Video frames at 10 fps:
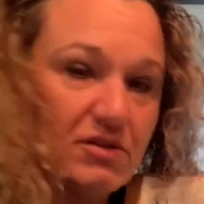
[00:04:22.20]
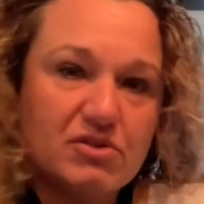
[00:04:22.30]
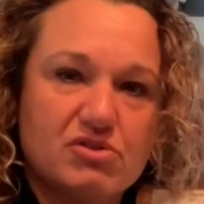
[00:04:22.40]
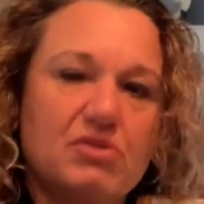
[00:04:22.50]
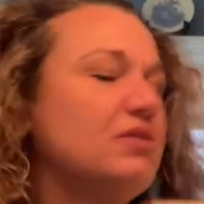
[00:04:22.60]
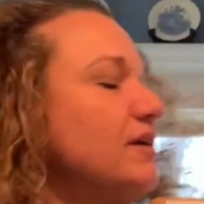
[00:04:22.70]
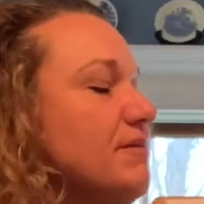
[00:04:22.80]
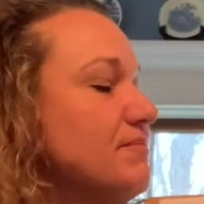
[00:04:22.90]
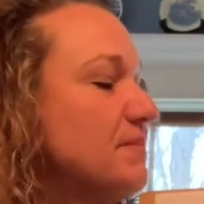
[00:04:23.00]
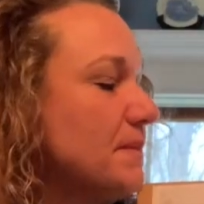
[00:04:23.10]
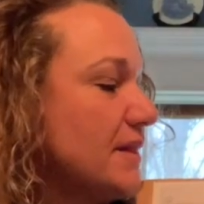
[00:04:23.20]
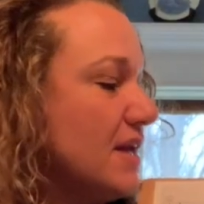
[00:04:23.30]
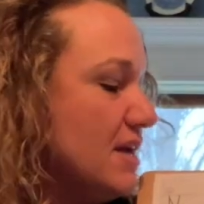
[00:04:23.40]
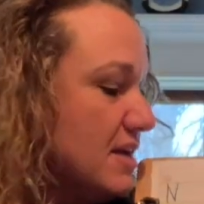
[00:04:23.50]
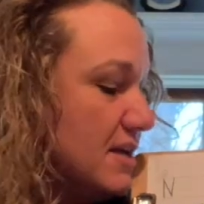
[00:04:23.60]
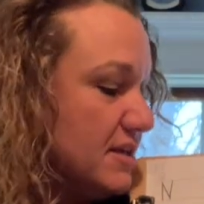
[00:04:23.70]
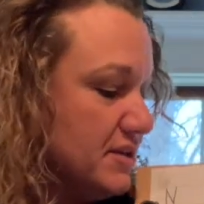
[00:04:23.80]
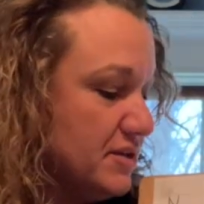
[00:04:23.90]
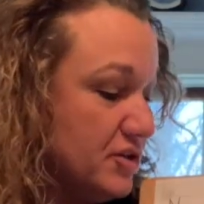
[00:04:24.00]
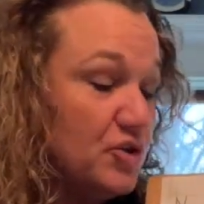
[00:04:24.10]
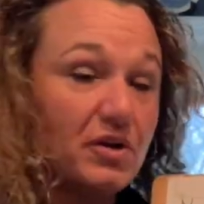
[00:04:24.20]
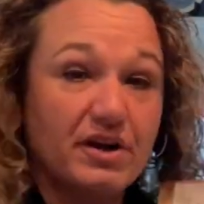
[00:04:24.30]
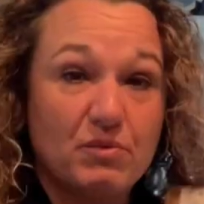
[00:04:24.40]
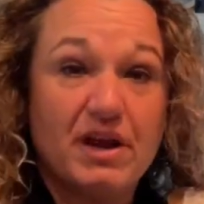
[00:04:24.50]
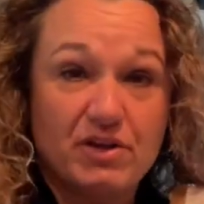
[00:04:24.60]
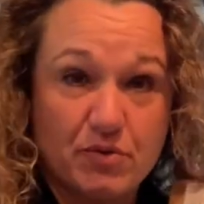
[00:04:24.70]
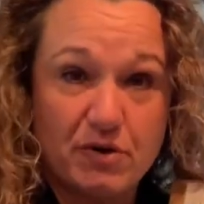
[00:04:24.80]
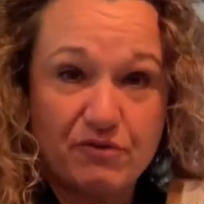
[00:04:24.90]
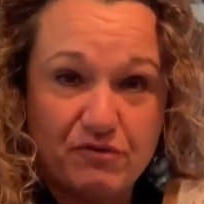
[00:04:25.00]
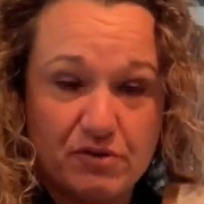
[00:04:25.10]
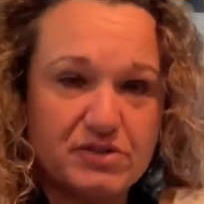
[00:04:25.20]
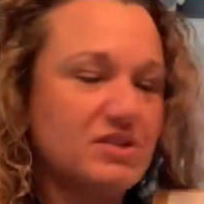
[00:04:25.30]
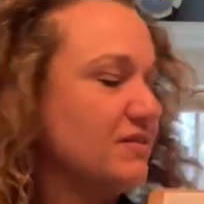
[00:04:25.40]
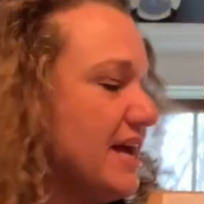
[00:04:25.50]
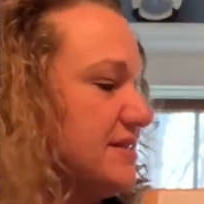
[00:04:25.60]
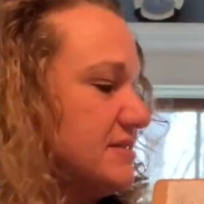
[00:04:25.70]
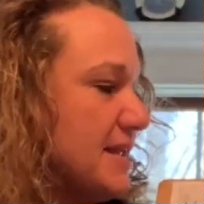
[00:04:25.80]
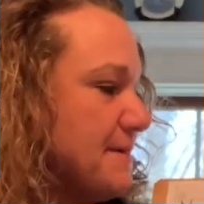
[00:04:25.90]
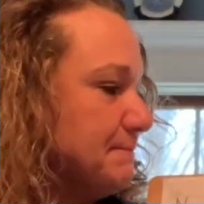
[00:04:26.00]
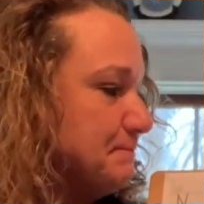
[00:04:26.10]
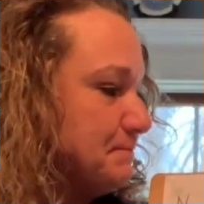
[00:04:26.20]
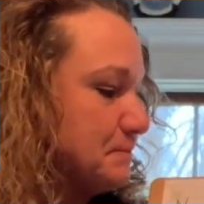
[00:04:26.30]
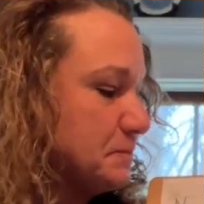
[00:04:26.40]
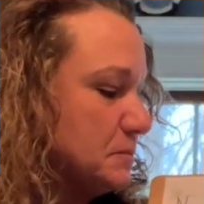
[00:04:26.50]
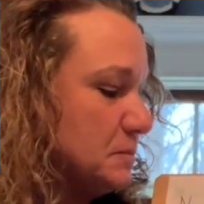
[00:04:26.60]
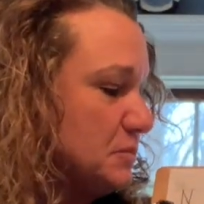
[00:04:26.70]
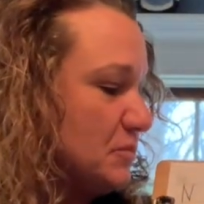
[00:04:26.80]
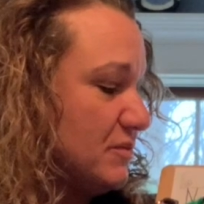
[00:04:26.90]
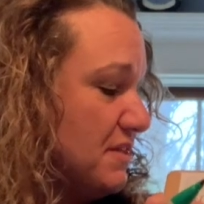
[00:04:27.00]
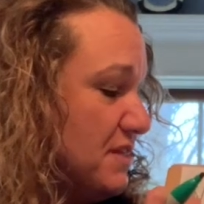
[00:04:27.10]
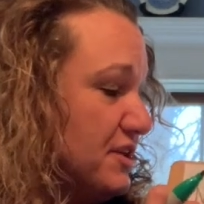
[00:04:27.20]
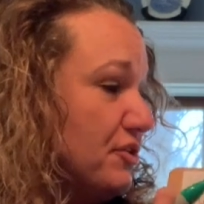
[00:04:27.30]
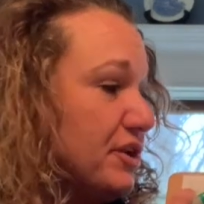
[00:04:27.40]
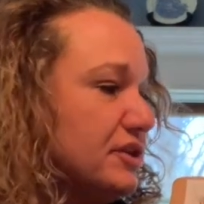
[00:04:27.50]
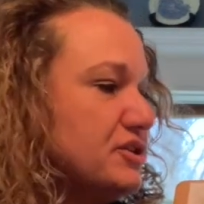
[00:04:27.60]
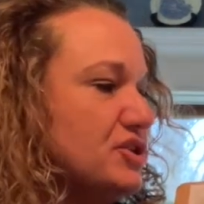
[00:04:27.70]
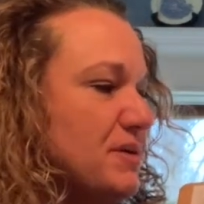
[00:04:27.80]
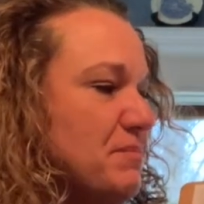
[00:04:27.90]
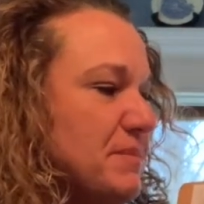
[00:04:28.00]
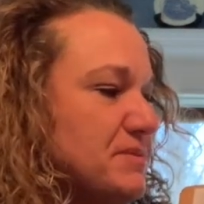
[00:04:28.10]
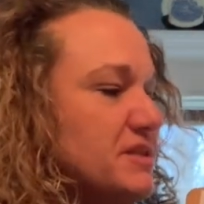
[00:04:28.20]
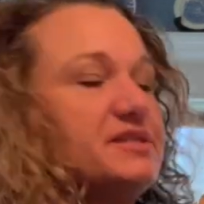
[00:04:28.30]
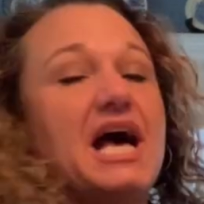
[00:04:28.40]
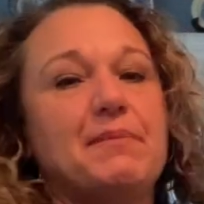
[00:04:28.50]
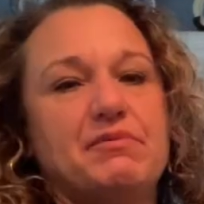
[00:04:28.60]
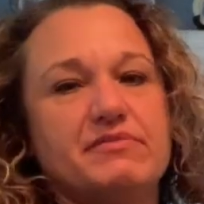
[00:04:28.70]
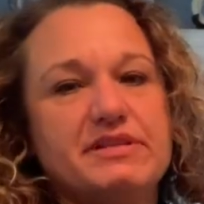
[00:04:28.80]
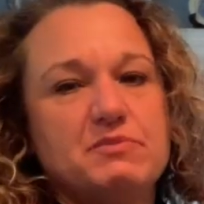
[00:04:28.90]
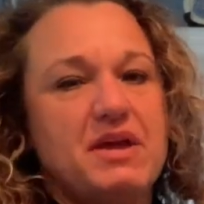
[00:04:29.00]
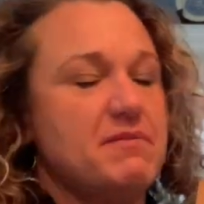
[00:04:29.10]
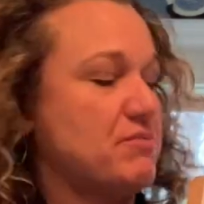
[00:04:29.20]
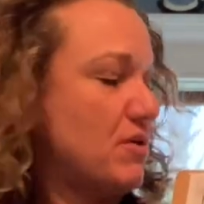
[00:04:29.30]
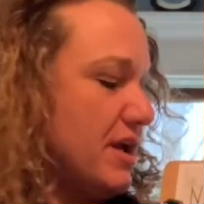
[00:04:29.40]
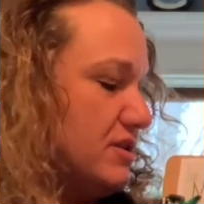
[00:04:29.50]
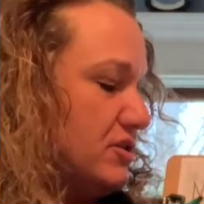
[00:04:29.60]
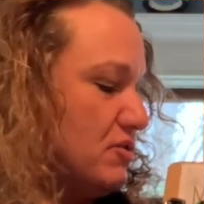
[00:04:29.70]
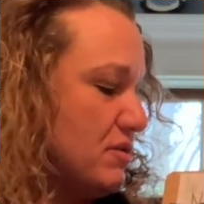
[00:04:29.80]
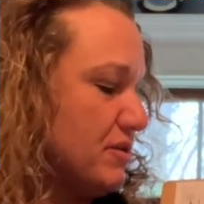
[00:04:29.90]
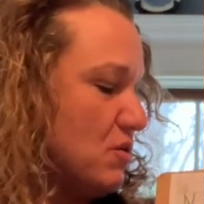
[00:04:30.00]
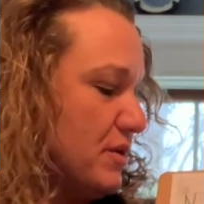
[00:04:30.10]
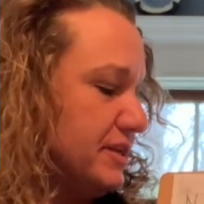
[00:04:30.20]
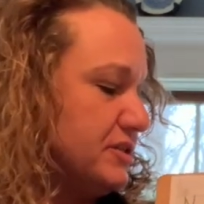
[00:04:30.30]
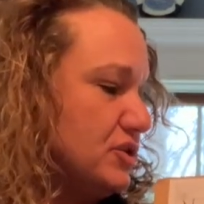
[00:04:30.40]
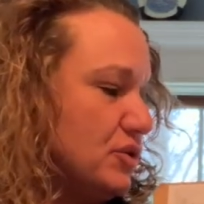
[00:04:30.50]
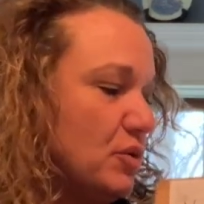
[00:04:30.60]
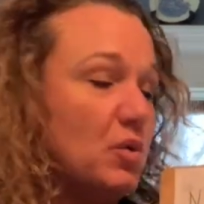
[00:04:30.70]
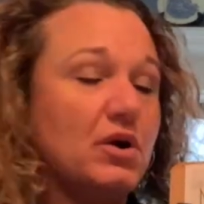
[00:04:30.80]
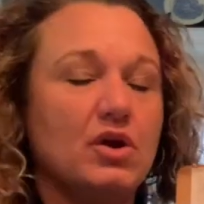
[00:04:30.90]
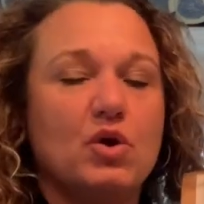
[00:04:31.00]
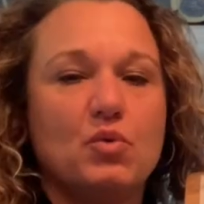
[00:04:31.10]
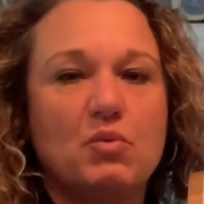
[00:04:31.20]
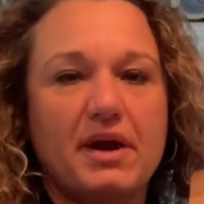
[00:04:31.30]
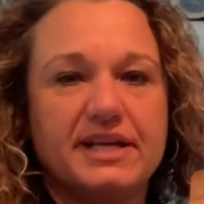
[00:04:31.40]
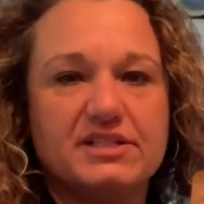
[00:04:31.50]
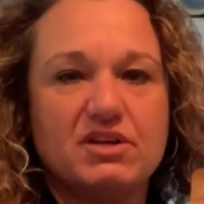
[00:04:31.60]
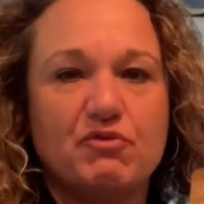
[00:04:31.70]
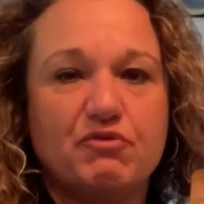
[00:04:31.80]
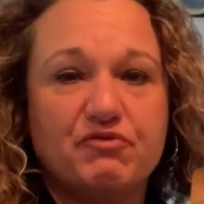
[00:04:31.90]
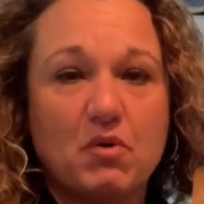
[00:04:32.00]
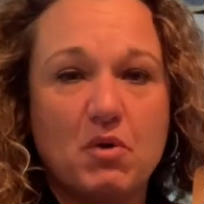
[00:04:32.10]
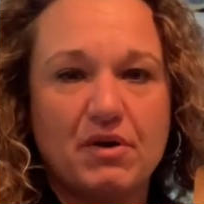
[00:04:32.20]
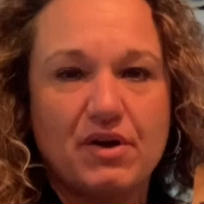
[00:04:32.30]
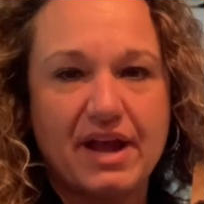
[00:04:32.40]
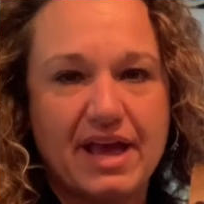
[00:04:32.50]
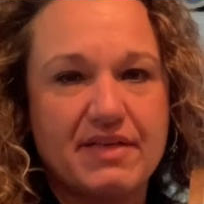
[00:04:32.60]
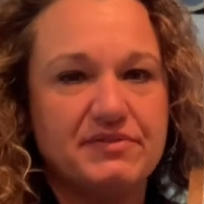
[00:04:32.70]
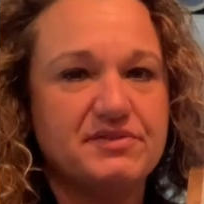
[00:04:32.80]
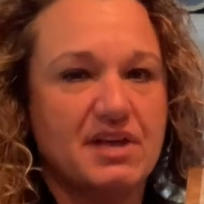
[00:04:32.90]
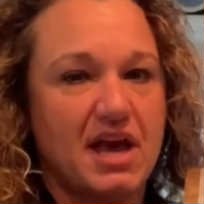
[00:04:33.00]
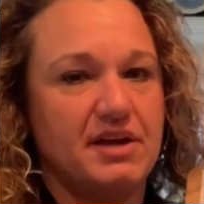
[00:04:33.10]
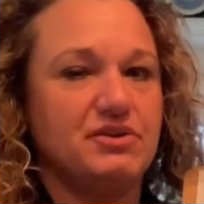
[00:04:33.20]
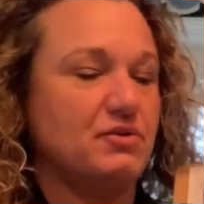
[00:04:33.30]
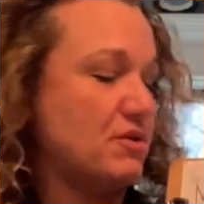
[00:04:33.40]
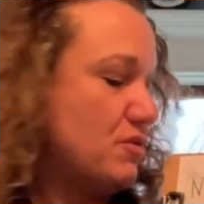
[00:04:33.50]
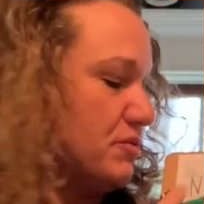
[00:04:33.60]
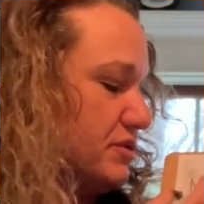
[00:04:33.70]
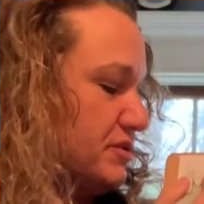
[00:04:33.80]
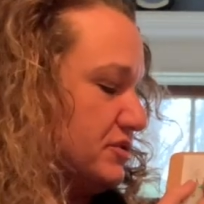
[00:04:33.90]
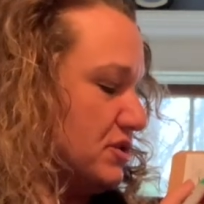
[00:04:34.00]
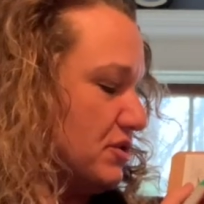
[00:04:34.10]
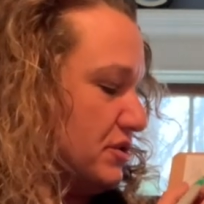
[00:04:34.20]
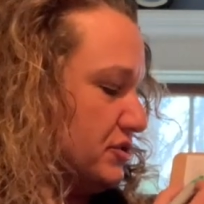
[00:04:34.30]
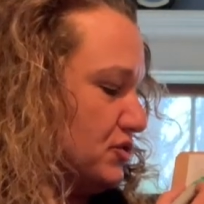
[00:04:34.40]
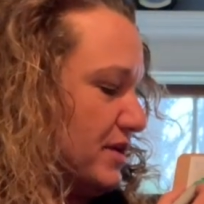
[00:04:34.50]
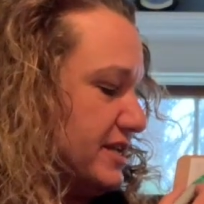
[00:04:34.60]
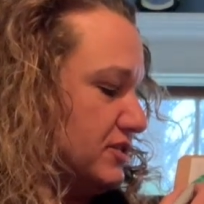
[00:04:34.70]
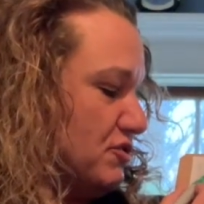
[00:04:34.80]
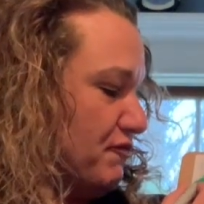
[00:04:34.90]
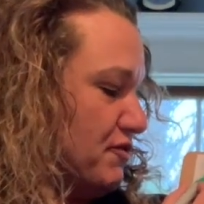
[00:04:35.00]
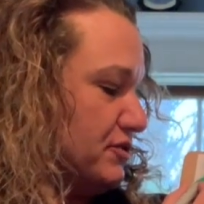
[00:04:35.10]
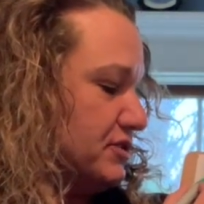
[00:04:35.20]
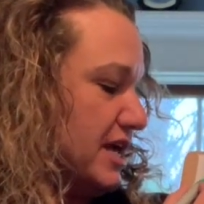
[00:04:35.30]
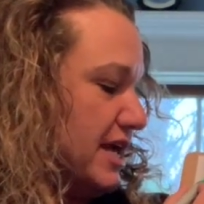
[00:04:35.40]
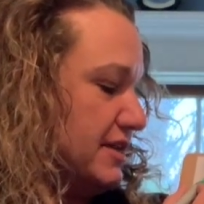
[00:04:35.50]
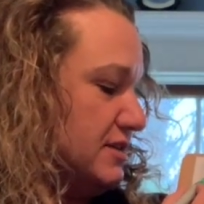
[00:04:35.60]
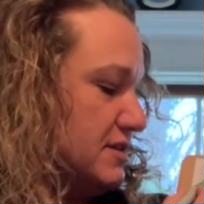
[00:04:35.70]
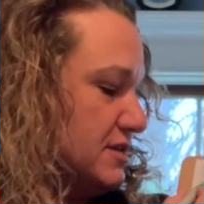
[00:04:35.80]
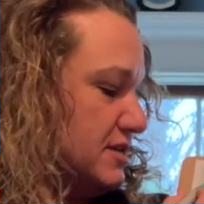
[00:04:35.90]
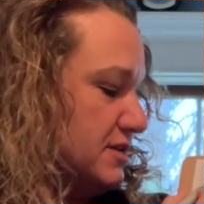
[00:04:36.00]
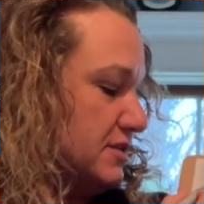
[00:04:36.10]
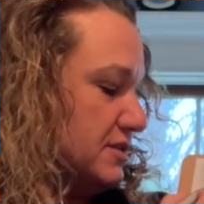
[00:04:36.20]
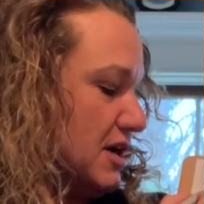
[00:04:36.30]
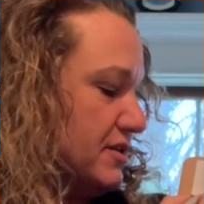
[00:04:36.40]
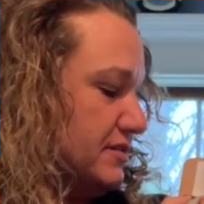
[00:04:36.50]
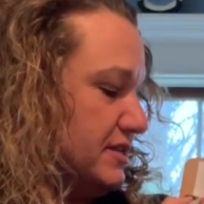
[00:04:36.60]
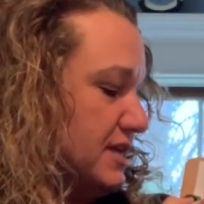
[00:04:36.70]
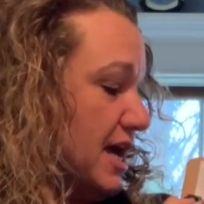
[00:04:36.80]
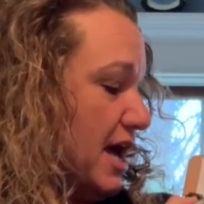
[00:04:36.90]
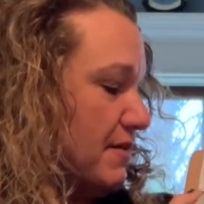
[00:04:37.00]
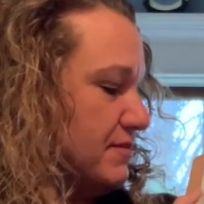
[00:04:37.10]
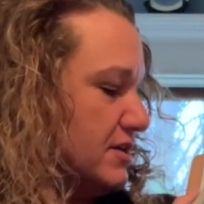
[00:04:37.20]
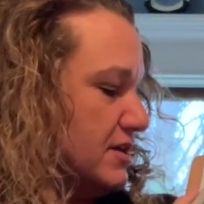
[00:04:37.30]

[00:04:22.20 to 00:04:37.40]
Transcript: Shirley. You're going to write your first and last name. Then you're going to jump up to the top of this paper, and you are going to write 4 N's on your own. So you're going to trace your first N, start at the top.